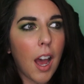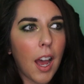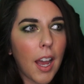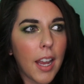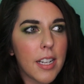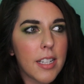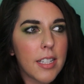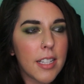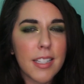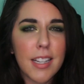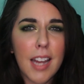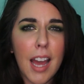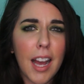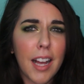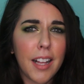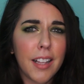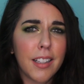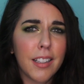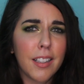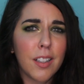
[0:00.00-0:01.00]
I did
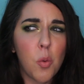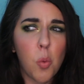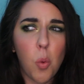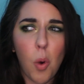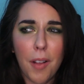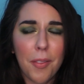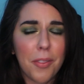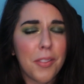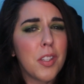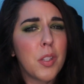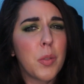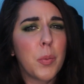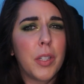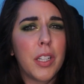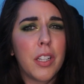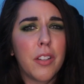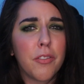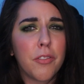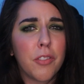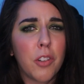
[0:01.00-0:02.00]
not want this
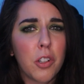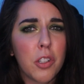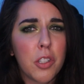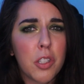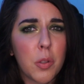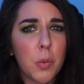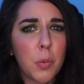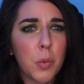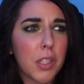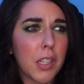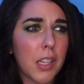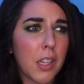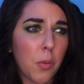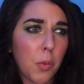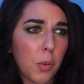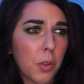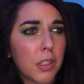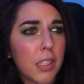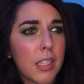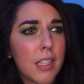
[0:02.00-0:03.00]
when it first was
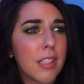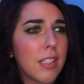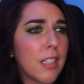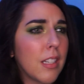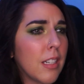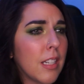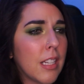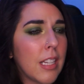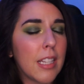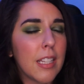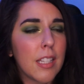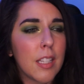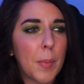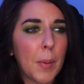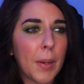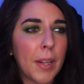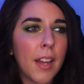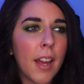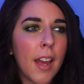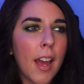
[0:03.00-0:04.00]
like released and teased,
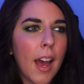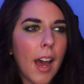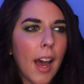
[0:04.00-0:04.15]
but